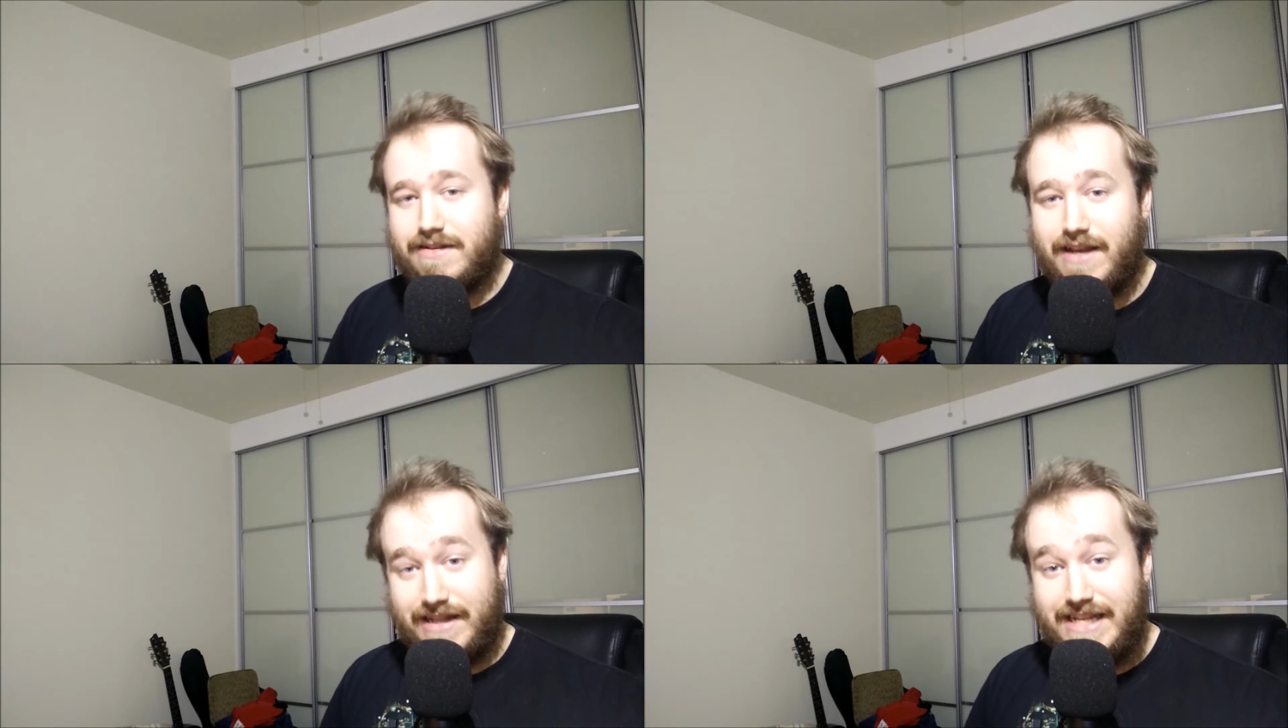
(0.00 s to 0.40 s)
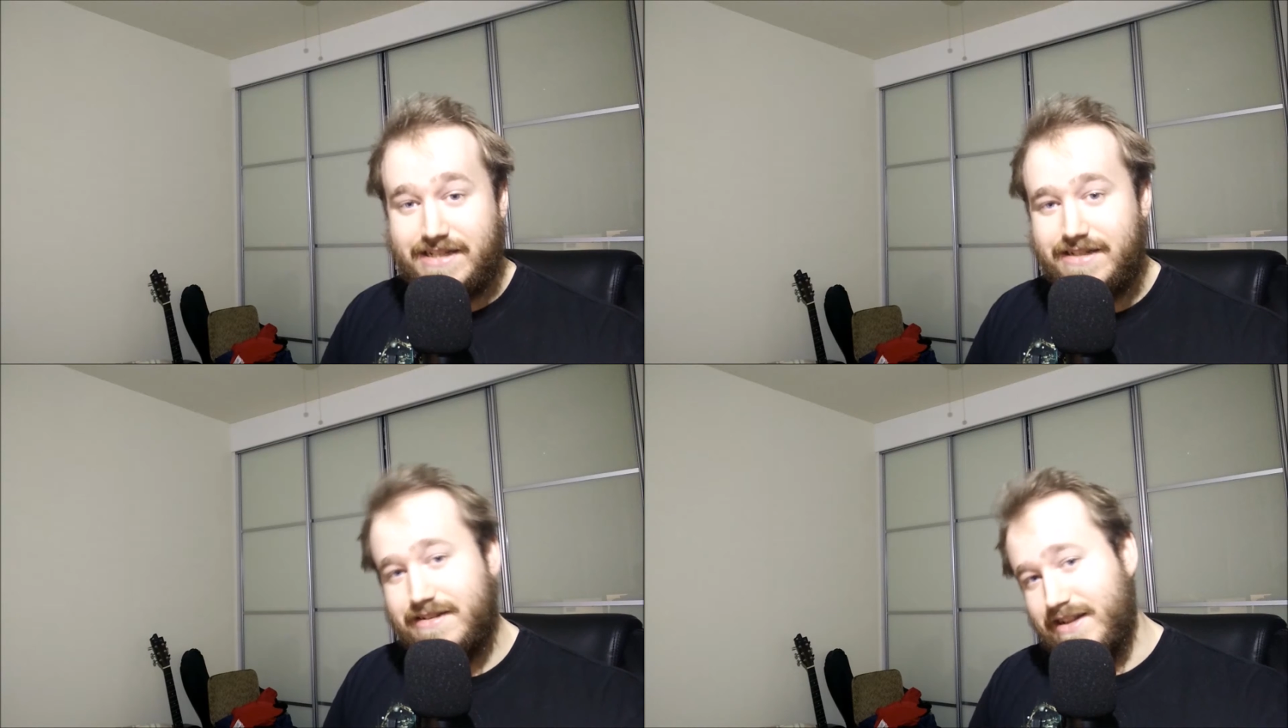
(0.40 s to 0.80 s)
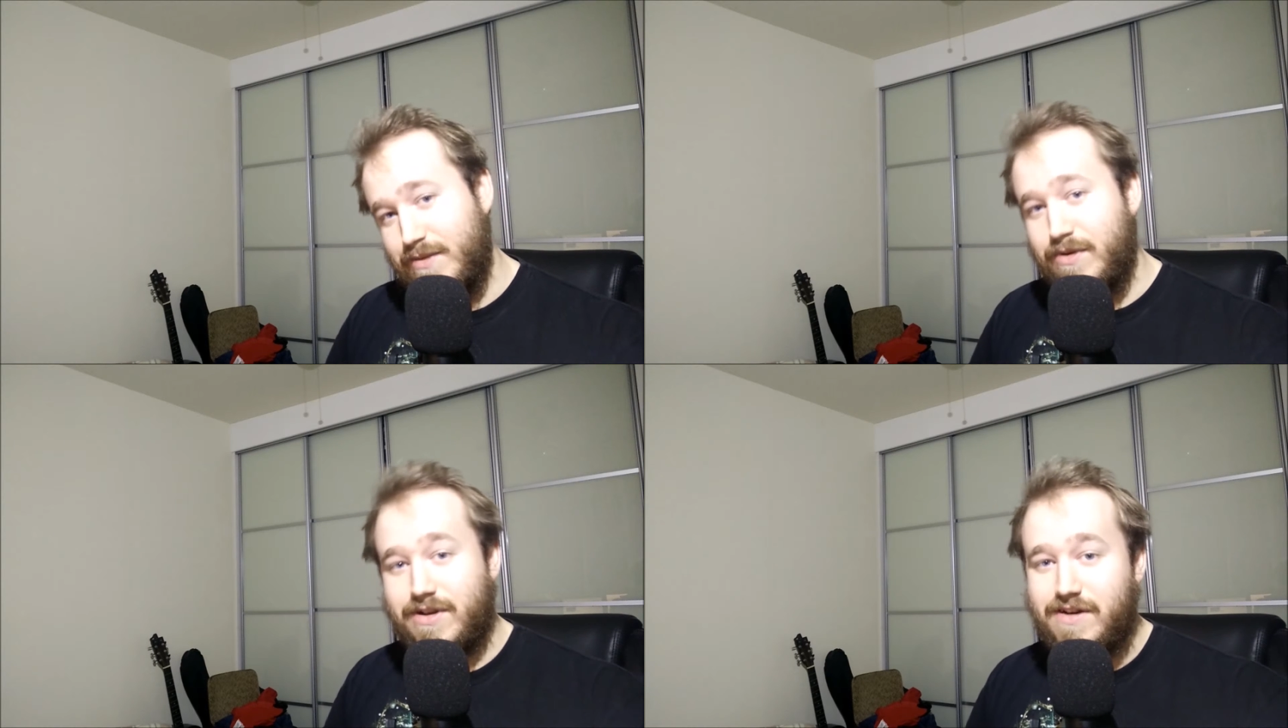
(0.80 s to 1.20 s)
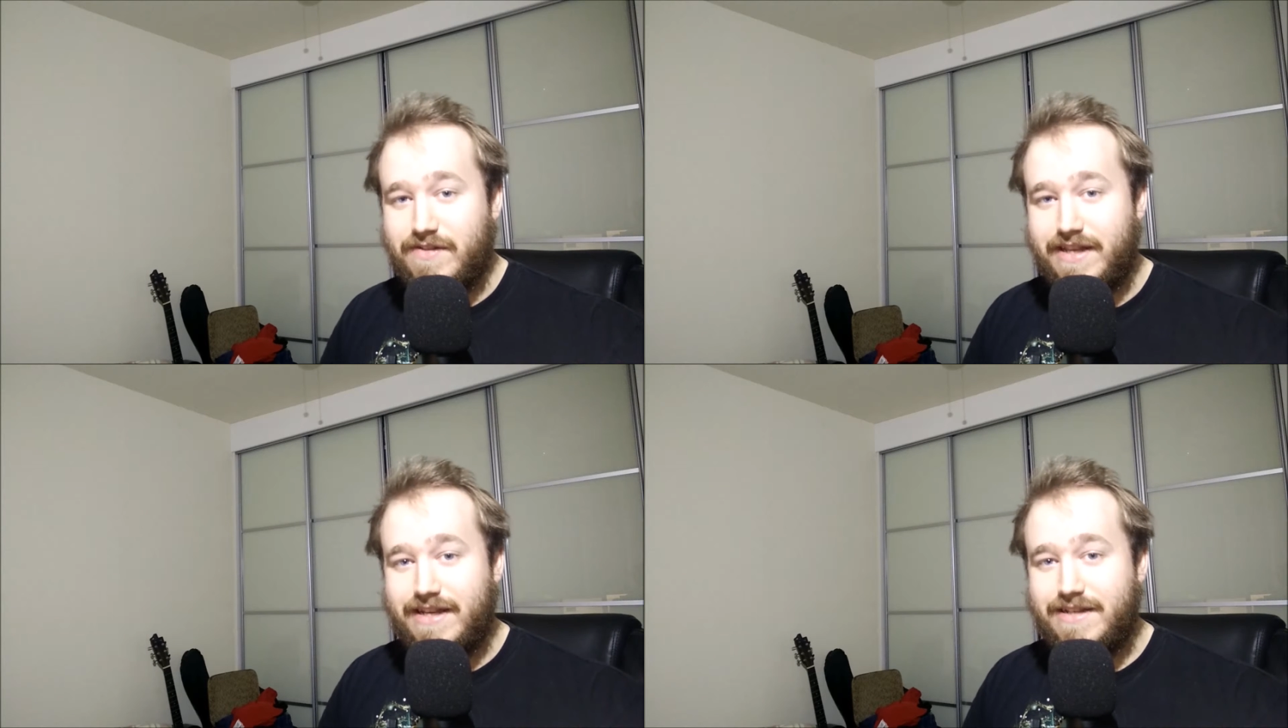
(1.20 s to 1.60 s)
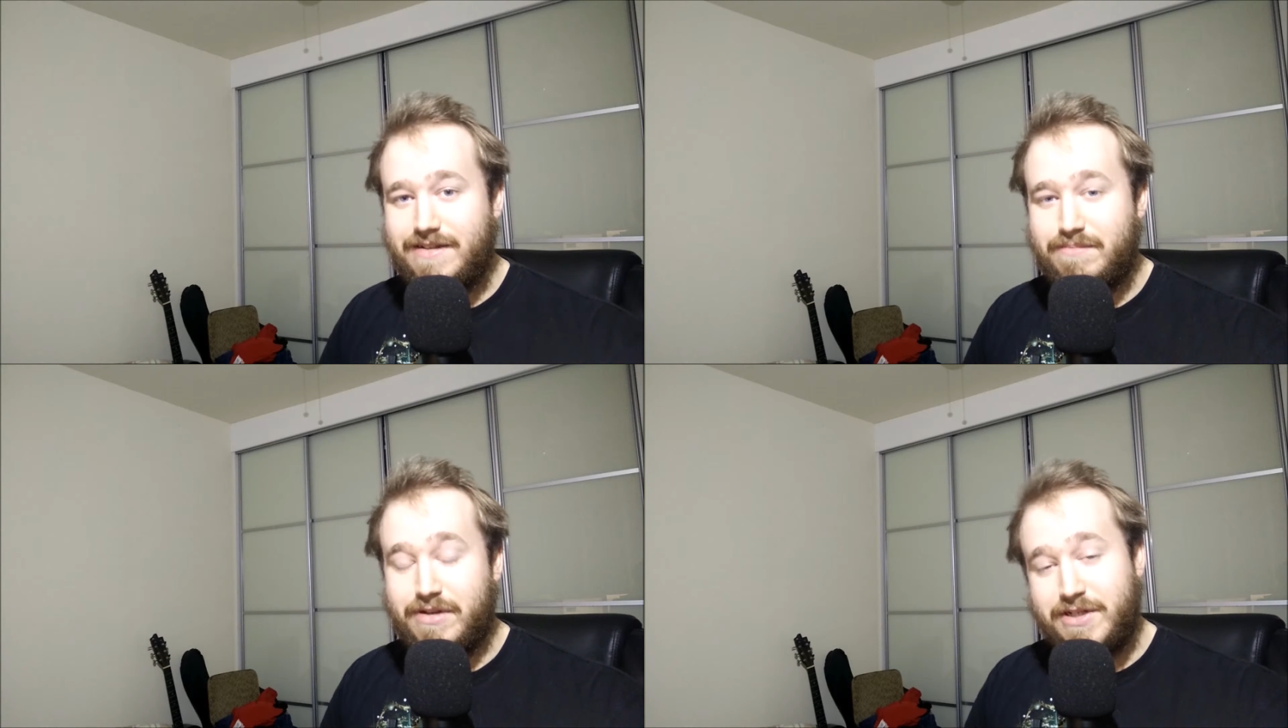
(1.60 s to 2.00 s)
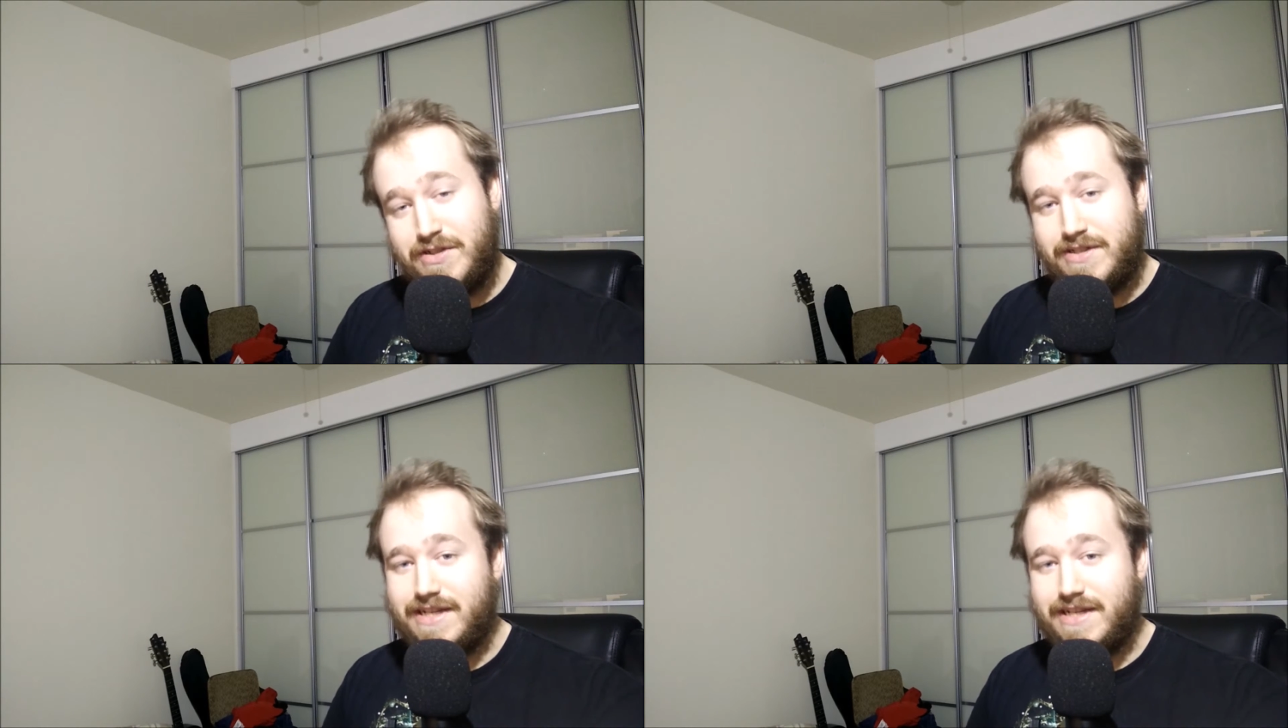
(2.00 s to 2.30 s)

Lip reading: I'll eat it, I'll walk over there, but as soon as